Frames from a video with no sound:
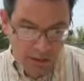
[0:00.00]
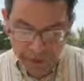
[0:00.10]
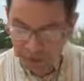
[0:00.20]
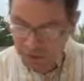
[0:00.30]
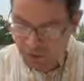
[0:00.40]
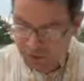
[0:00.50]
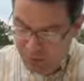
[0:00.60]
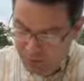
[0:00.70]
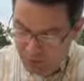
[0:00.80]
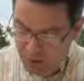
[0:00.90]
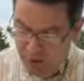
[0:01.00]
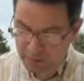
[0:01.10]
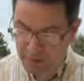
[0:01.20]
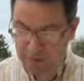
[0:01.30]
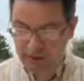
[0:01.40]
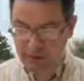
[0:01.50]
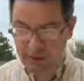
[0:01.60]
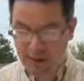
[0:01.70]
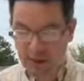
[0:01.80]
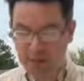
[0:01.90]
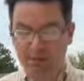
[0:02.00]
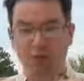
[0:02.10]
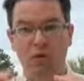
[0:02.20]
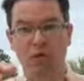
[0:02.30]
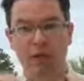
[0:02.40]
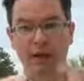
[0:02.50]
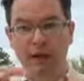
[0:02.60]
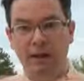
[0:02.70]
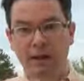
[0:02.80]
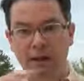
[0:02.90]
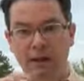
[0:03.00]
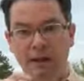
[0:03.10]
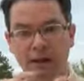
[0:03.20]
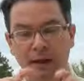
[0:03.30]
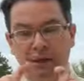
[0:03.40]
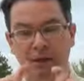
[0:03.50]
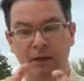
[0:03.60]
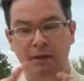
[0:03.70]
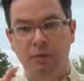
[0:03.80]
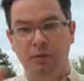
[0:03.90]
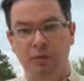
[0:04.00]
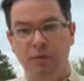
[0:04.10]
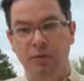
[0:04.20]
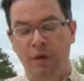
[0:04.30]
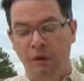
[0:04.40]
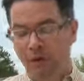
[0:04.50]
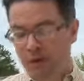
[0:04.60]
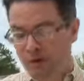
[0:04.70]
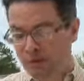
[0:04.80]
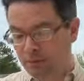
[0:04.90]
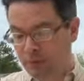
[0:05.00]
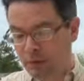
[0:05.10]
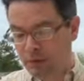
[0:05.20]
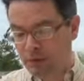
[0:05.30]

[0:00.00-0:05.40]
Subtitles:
definitely much bigger, and the skin looks more wrinkly. It's not as smooth. To